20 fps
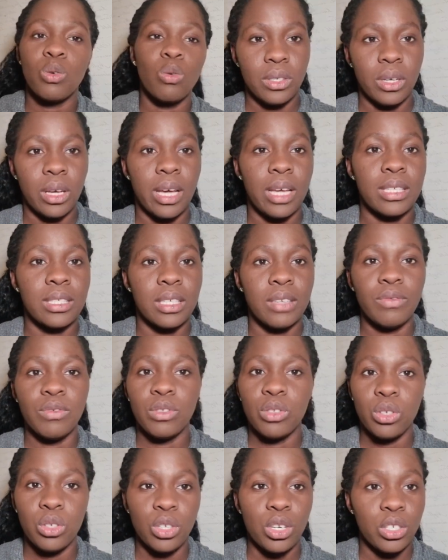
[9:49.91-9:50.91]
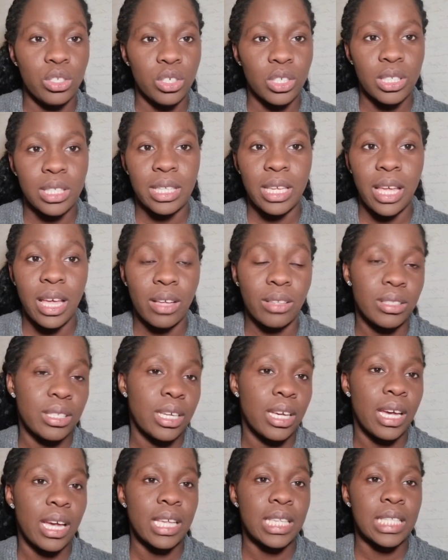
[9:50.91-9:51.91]
So guys, even though you're just a
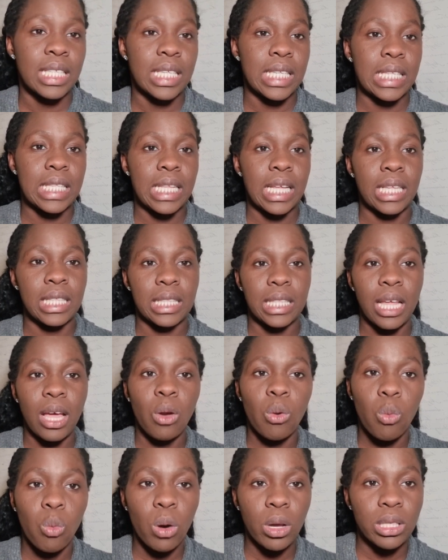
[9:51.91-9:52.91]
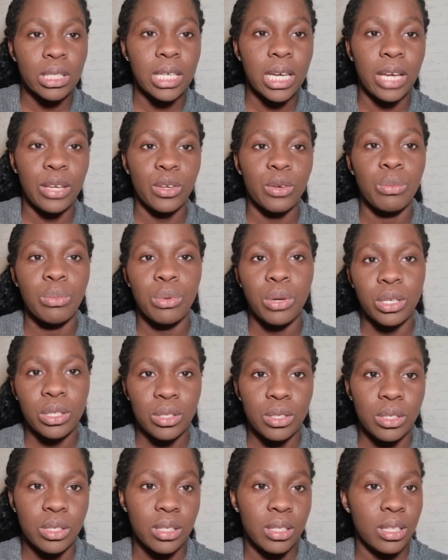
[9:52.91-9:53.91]
healthcare assistant, like, what can you
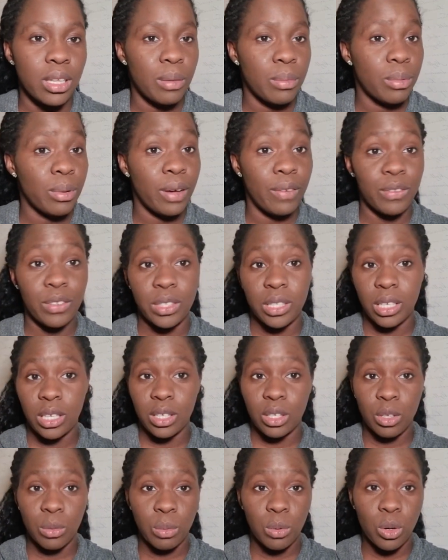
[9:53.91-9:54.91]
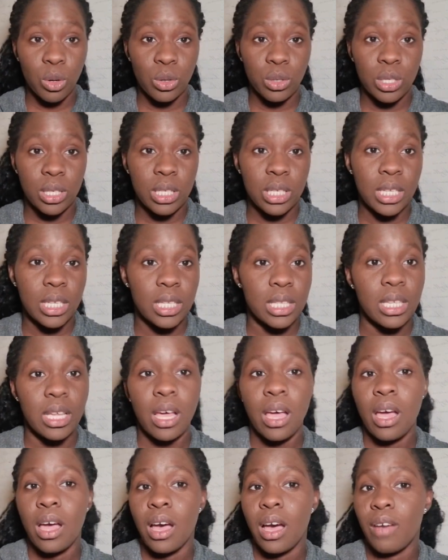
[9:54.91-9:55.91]
bring to the table? Have you taken up courses?
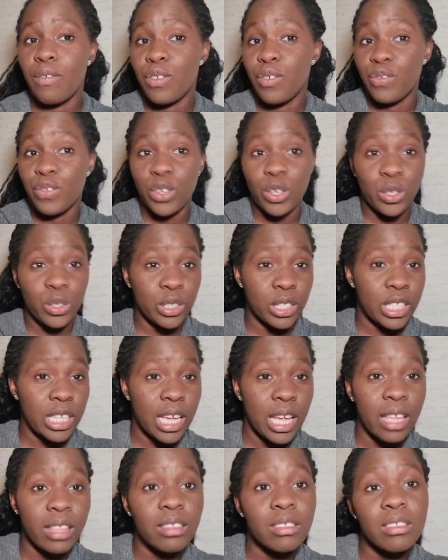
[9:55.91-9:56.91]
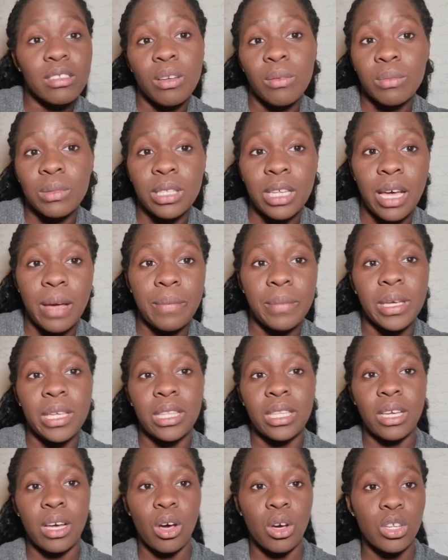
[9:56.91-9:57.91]
Have you volunteered sometime
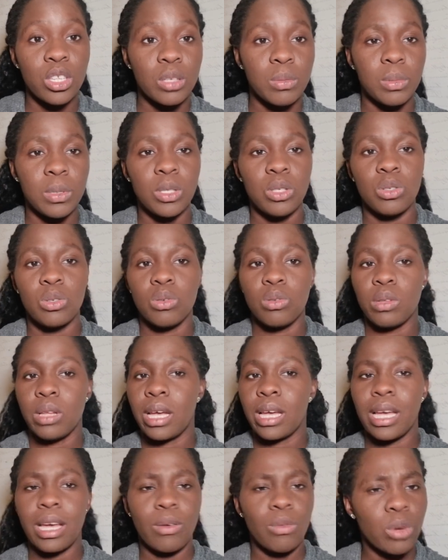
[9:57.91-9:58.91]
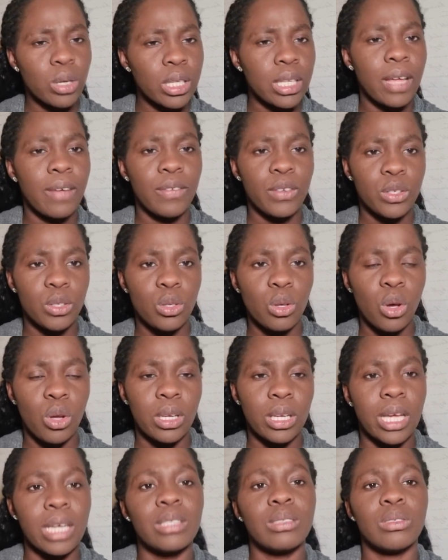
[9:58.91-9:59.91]
in a hospital? Like, what have you
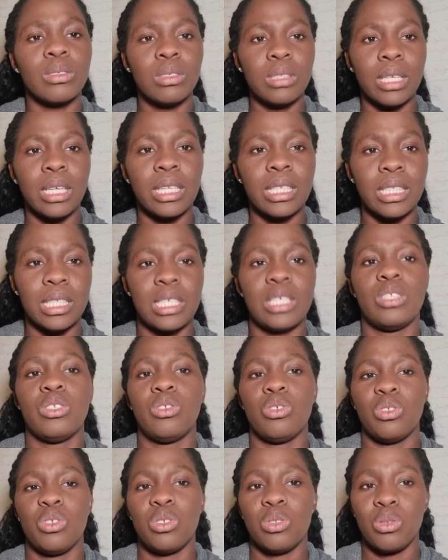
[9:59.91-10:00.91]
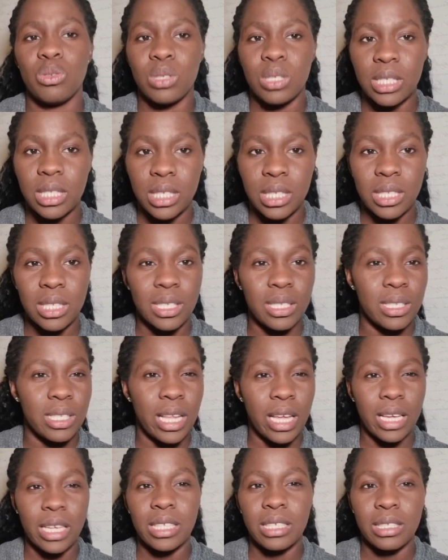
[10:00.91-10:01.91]
done? Like, those are the things you need to
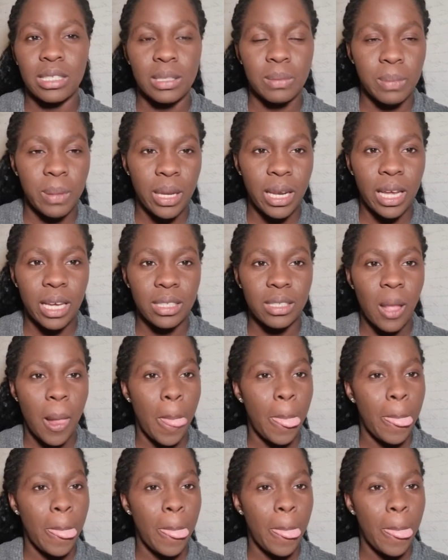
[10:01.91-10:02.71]
spell out.